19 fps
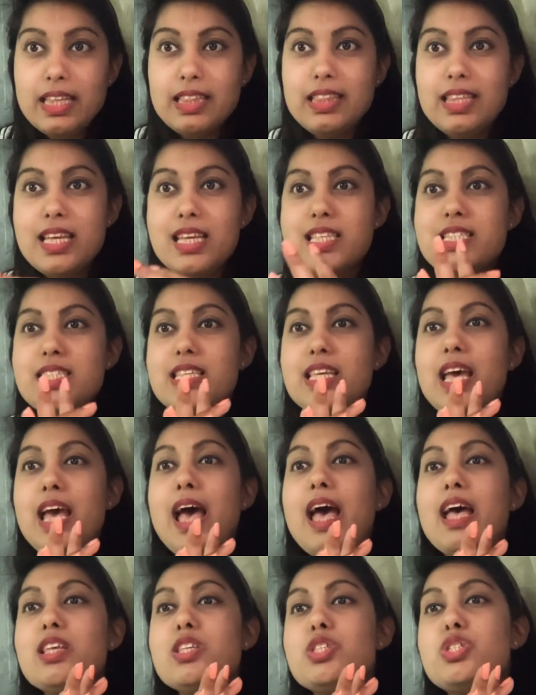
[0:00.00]
this
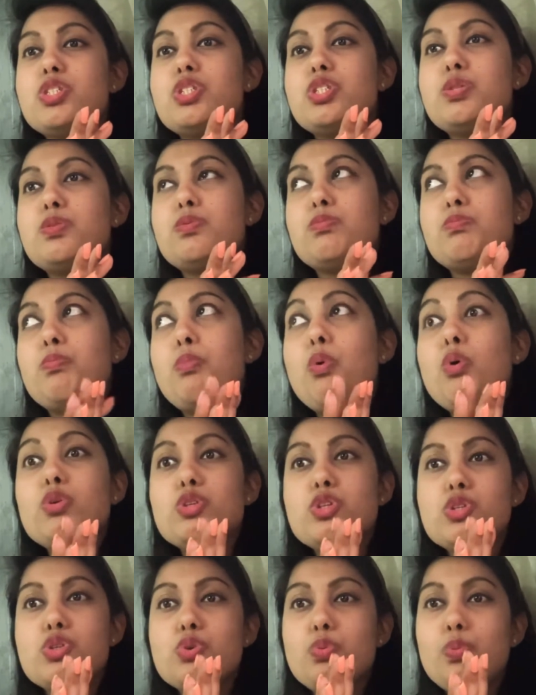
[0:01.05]
has more
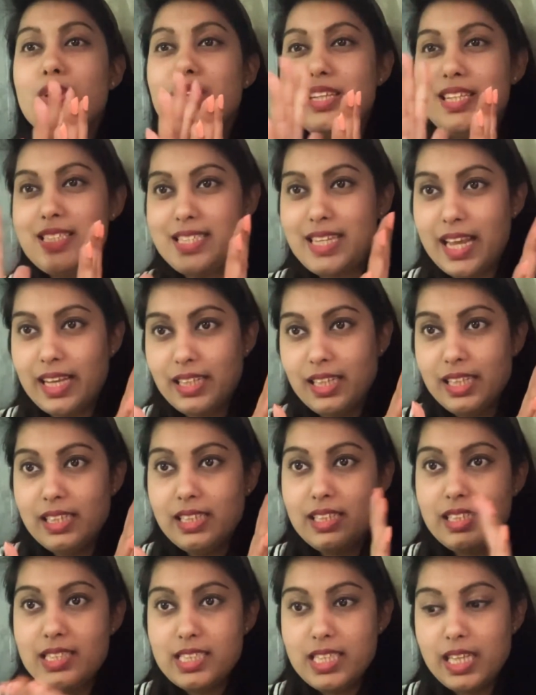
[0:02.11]
to do with the
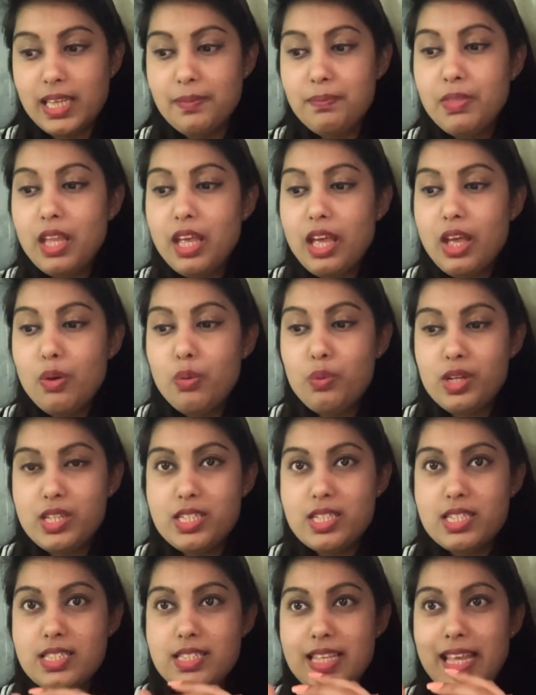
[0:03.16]
technical team,
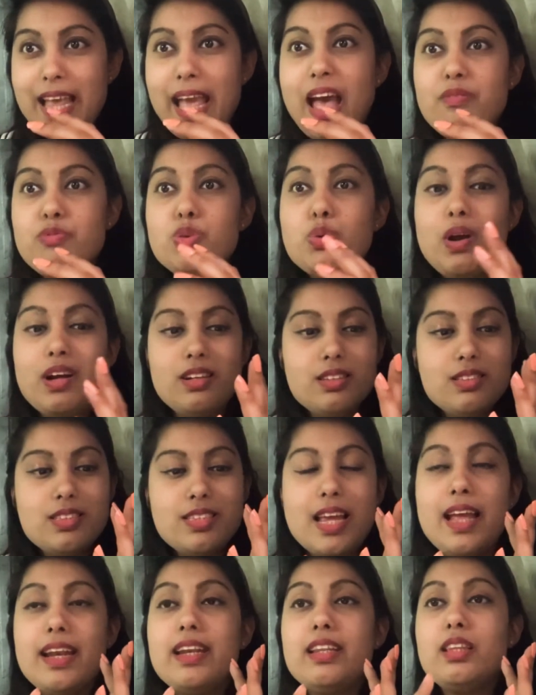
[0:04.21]
which is they have to
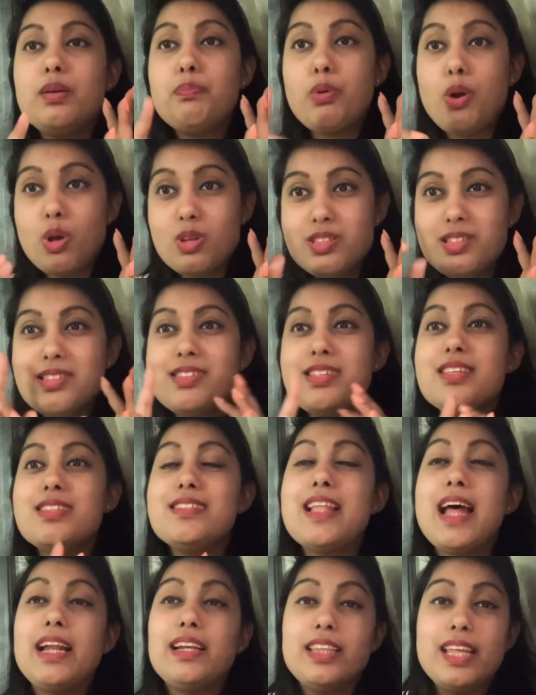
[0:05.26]
understand the processes
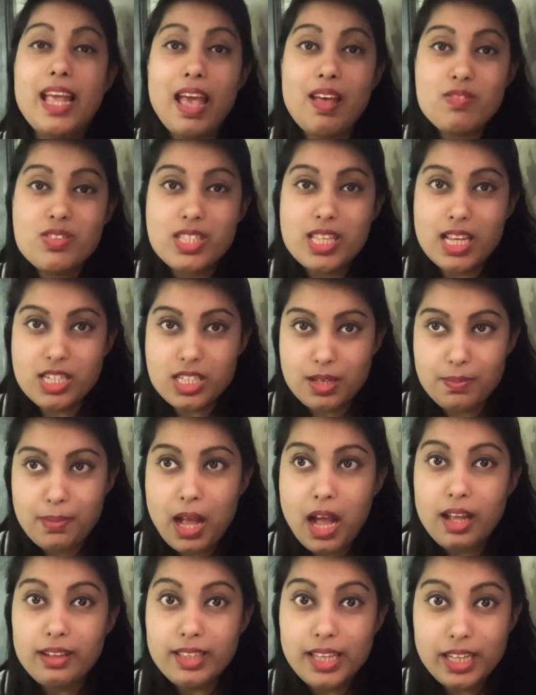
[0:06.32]
that they have set up,
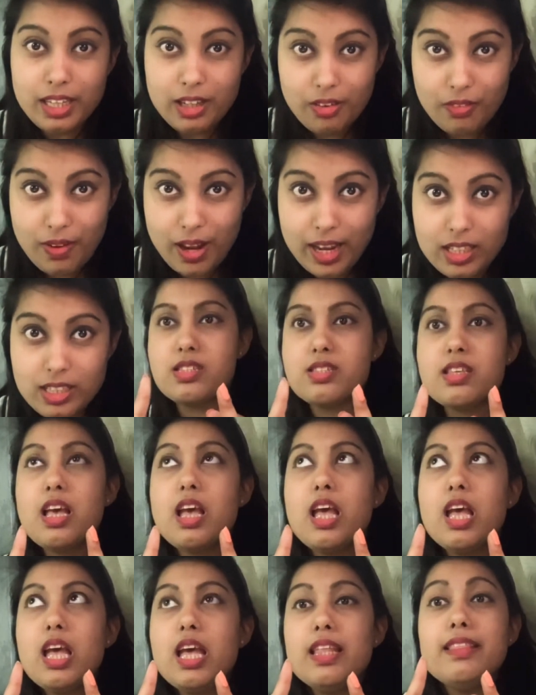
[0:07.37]
are they correct?
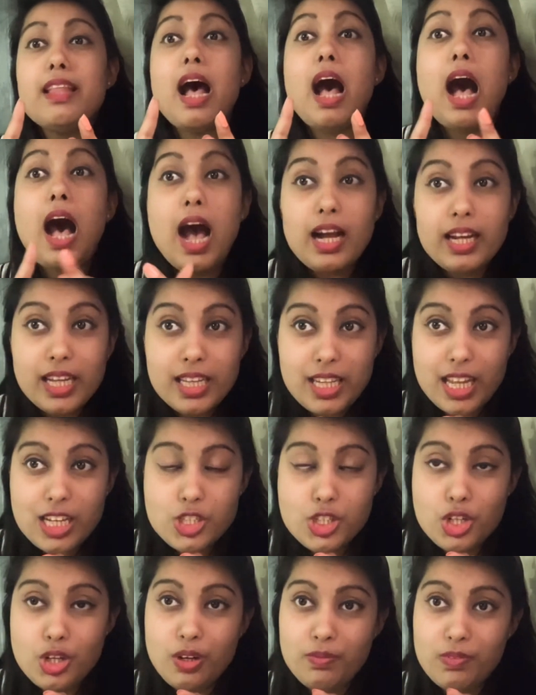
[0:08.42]
The
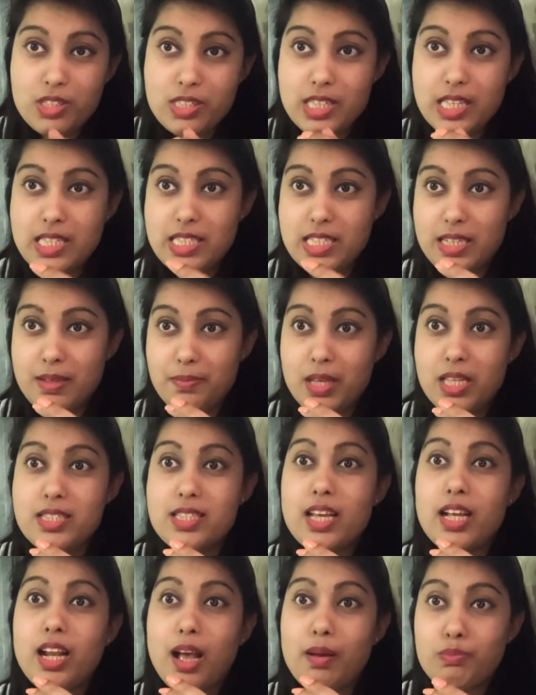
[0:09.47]
architecture of the system, is
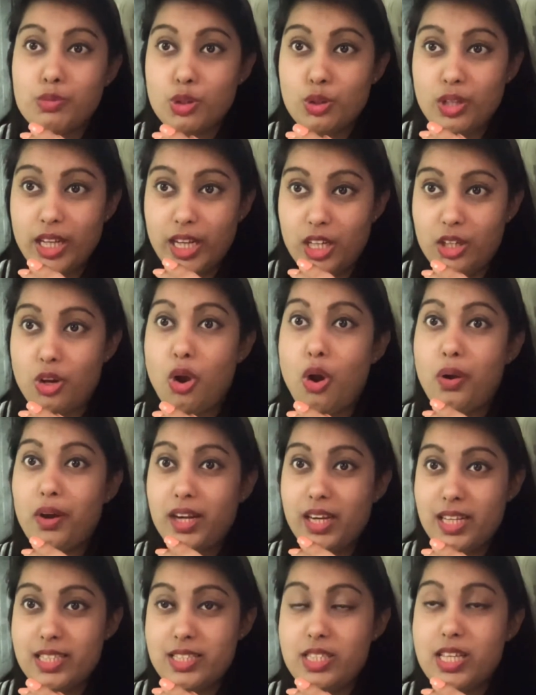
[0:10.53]
that up to date, or
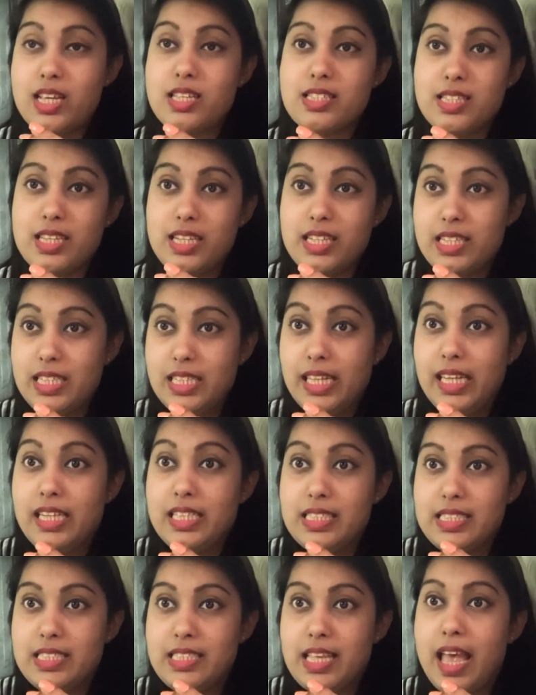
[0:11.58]
it
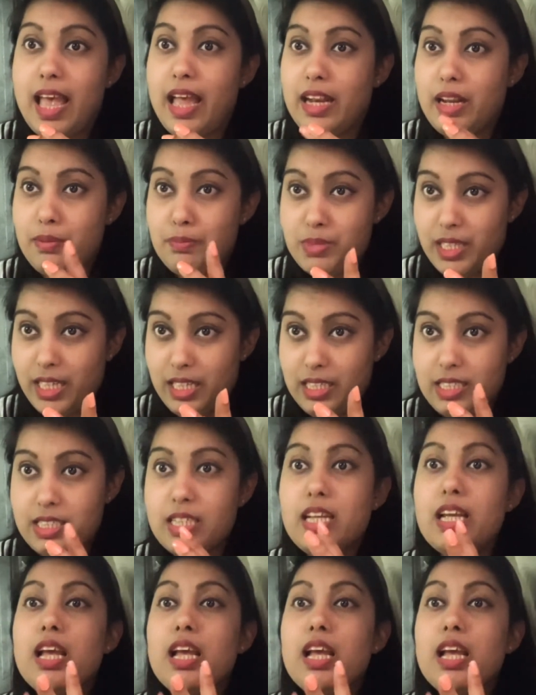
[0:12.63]
needs an update?